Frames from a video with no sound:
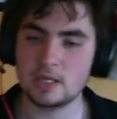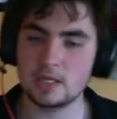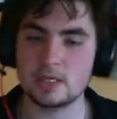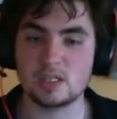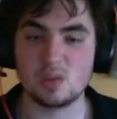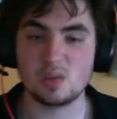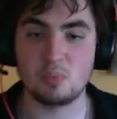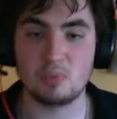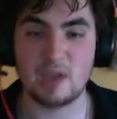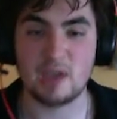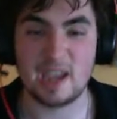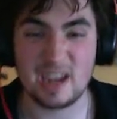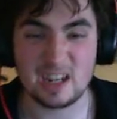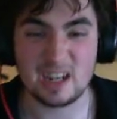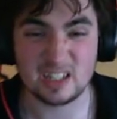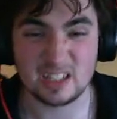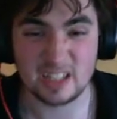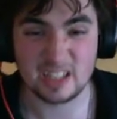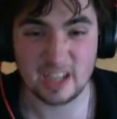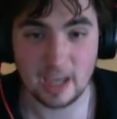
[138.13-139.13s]
is a pain
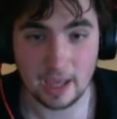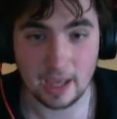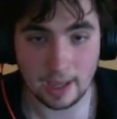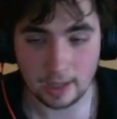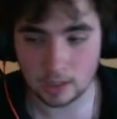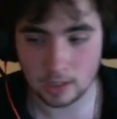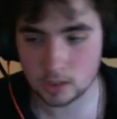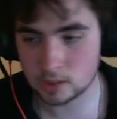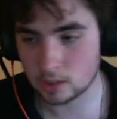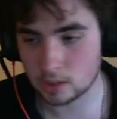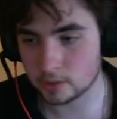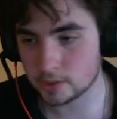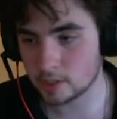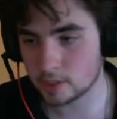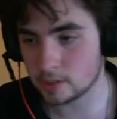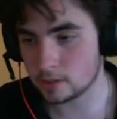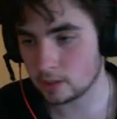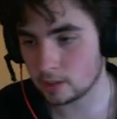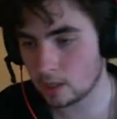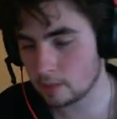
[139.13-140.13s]
in the ass, I'll tell
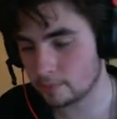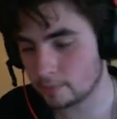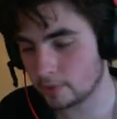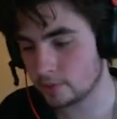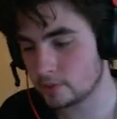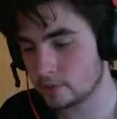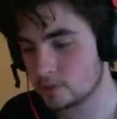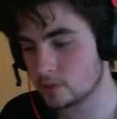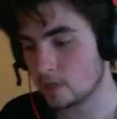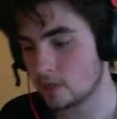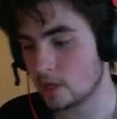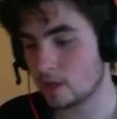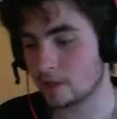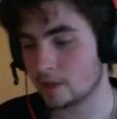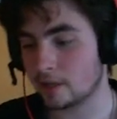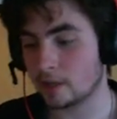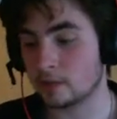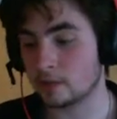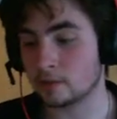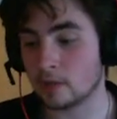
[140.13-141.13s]
you that much.
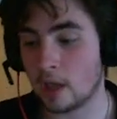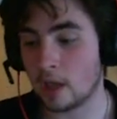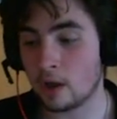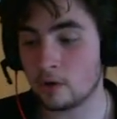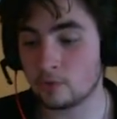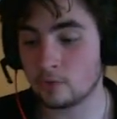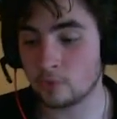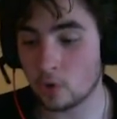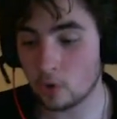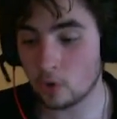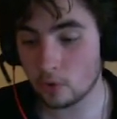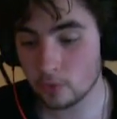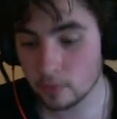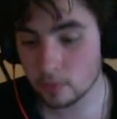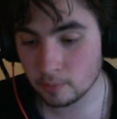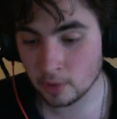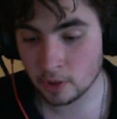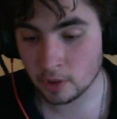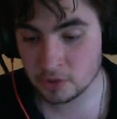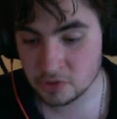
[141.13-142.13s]
And out of all the
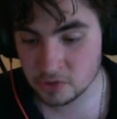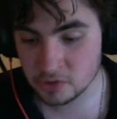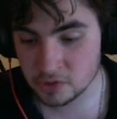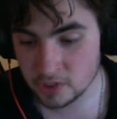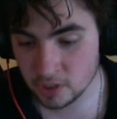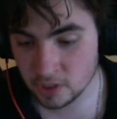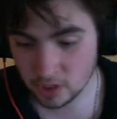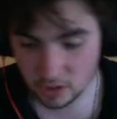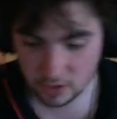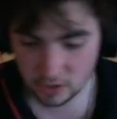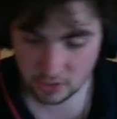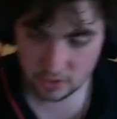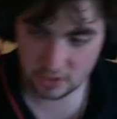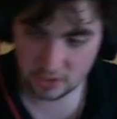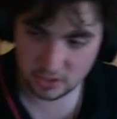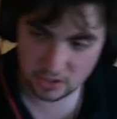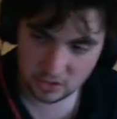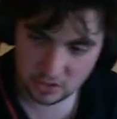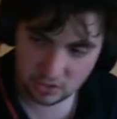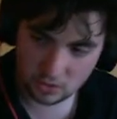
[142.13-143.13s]
monsters here,
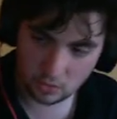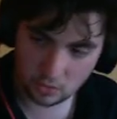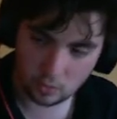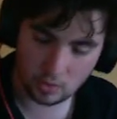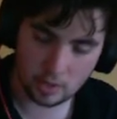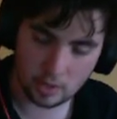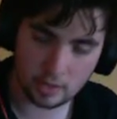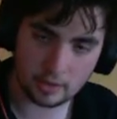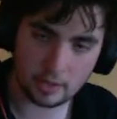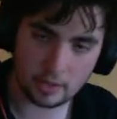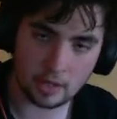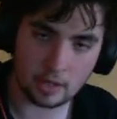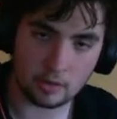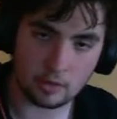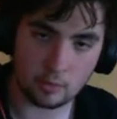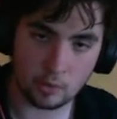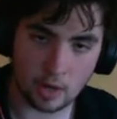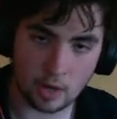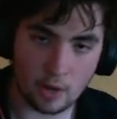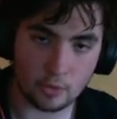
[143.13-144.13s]
this is the one that
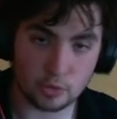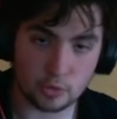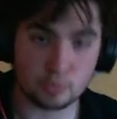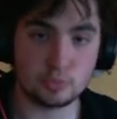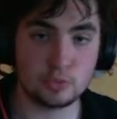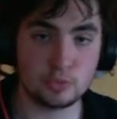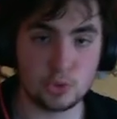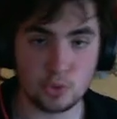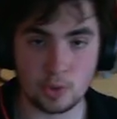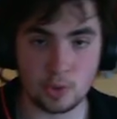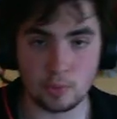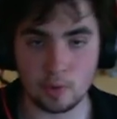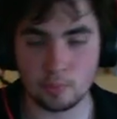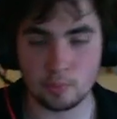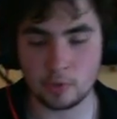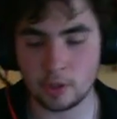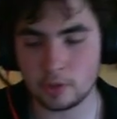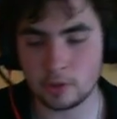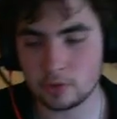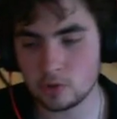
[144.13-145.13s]
when I was doing my
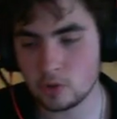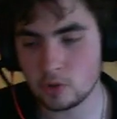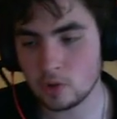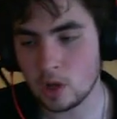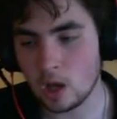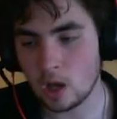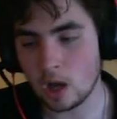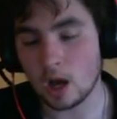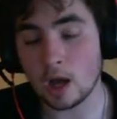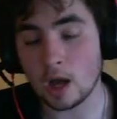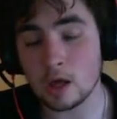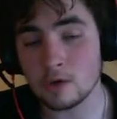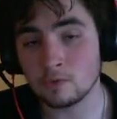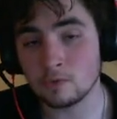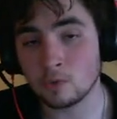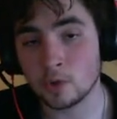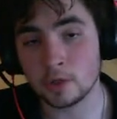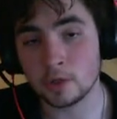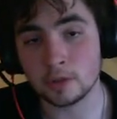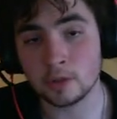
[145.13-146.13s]
playthrough, I
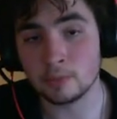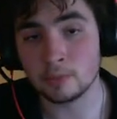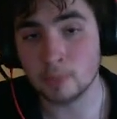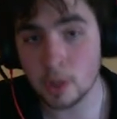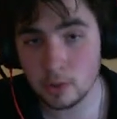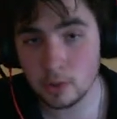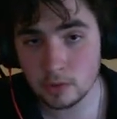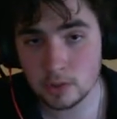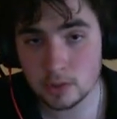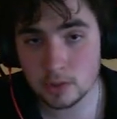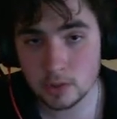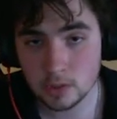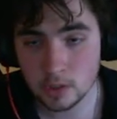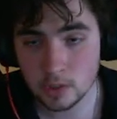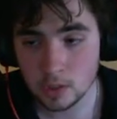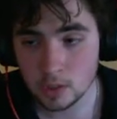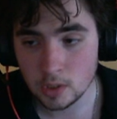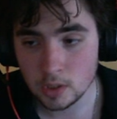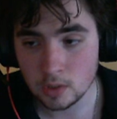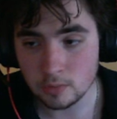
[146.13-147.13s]
avoided the most
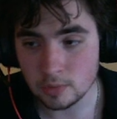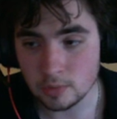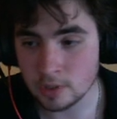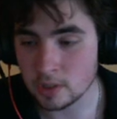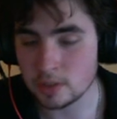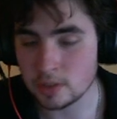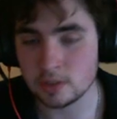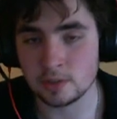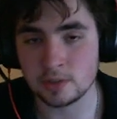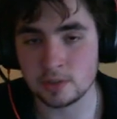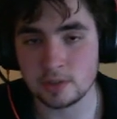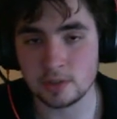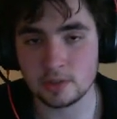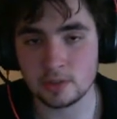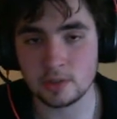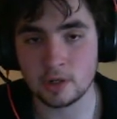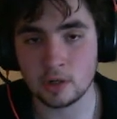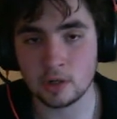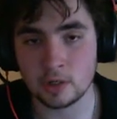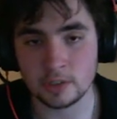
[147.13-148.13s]
because
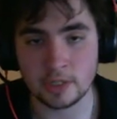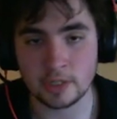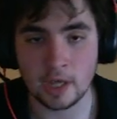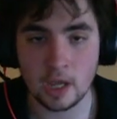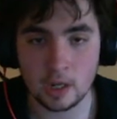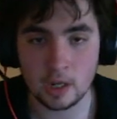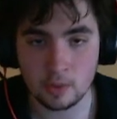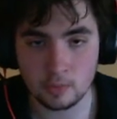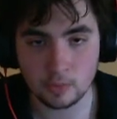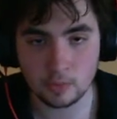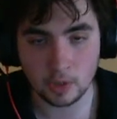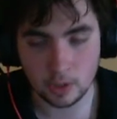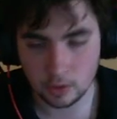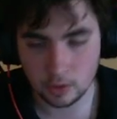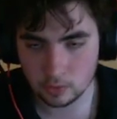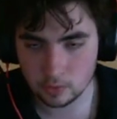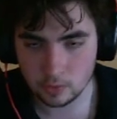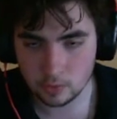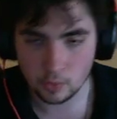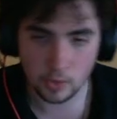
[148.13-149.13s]
their attack, like
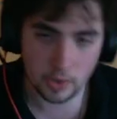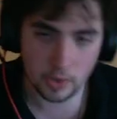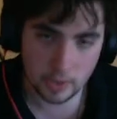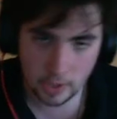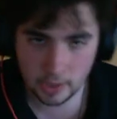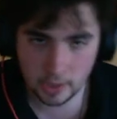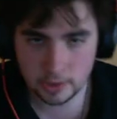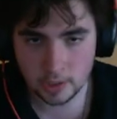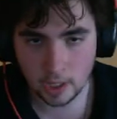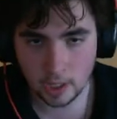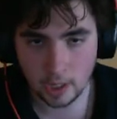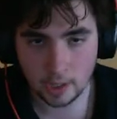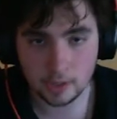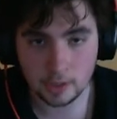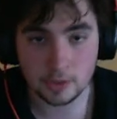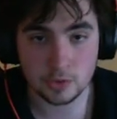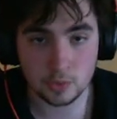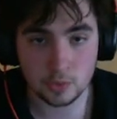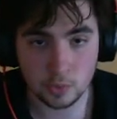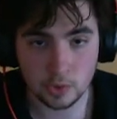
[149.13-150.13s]
the way they attack
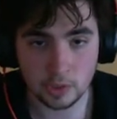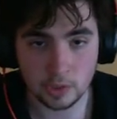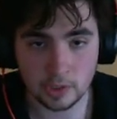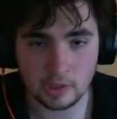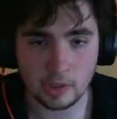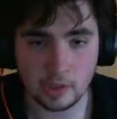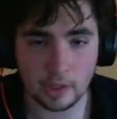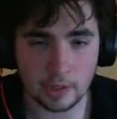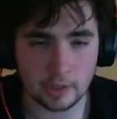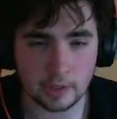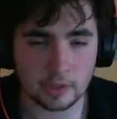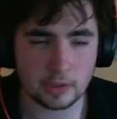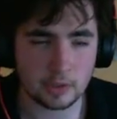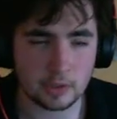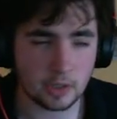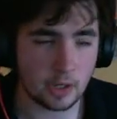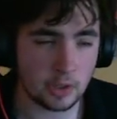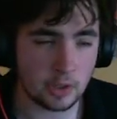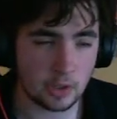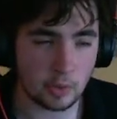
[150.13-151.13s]
is really like
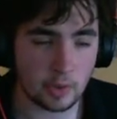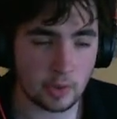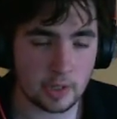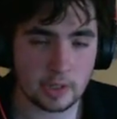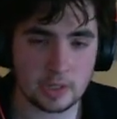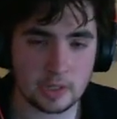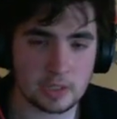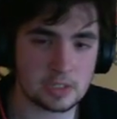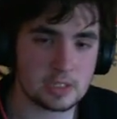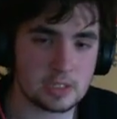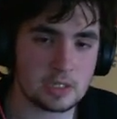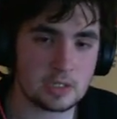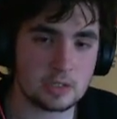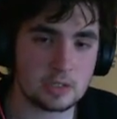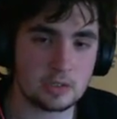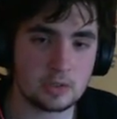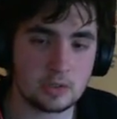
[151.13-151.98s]
annoying because